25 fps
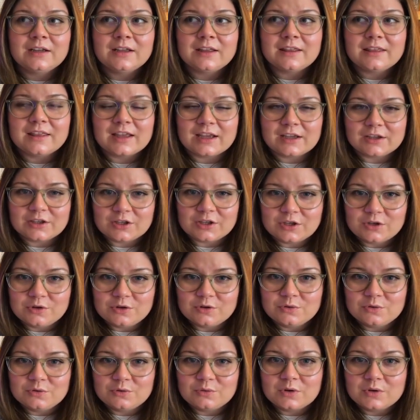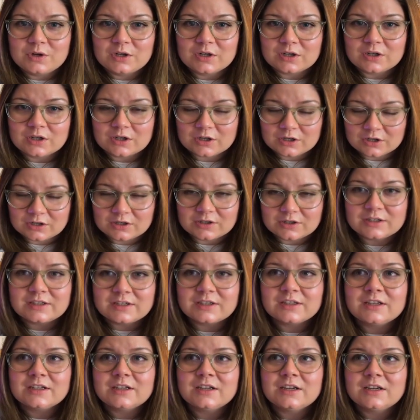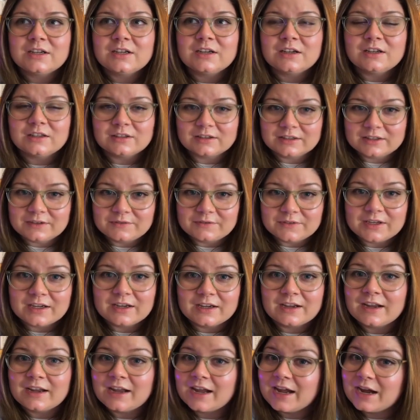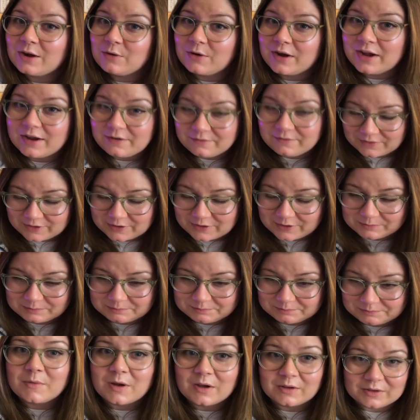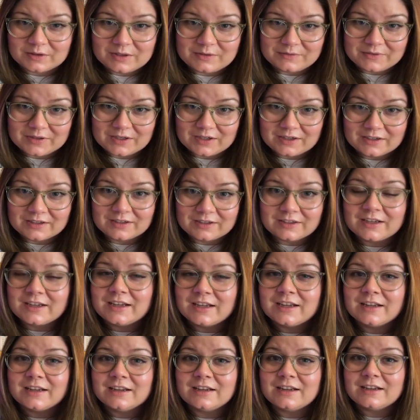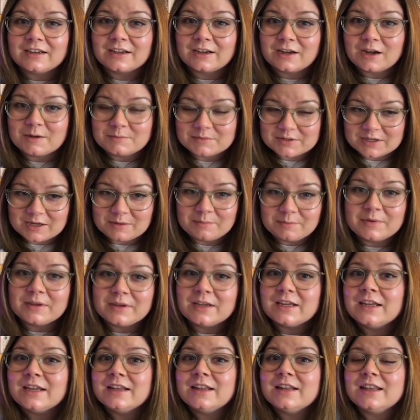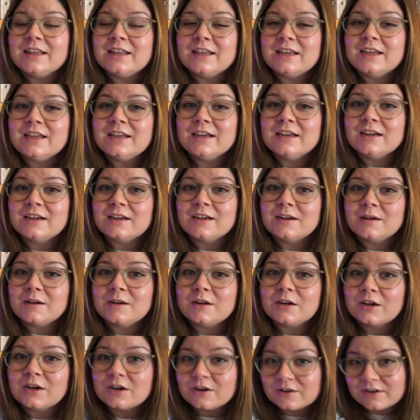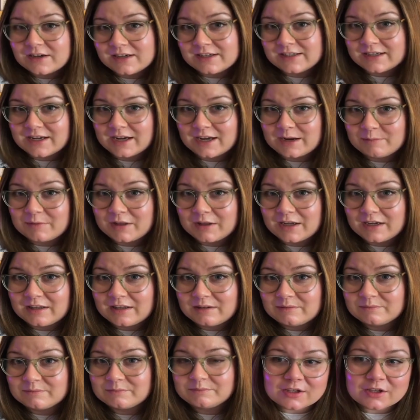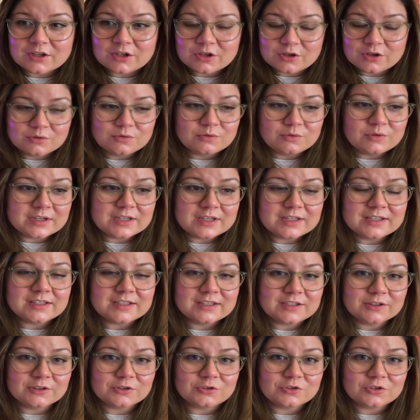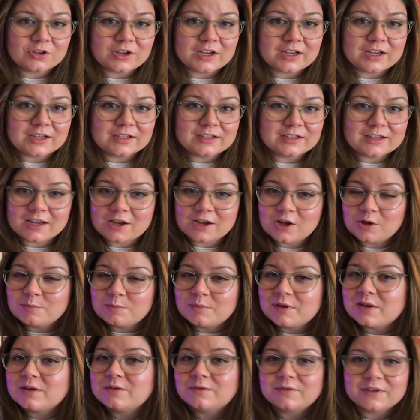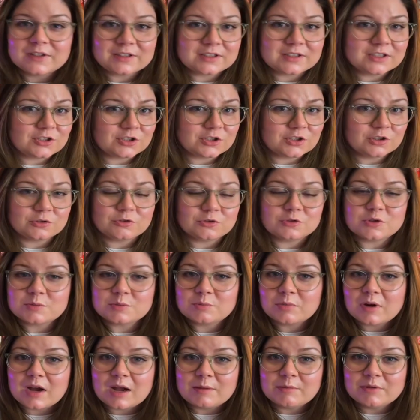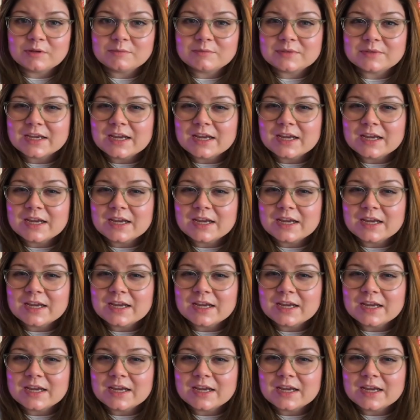that Hugh hurt Olivia. However, Olivia comes up in the current timeline. Hugh is still trying to help and fix his children's problems.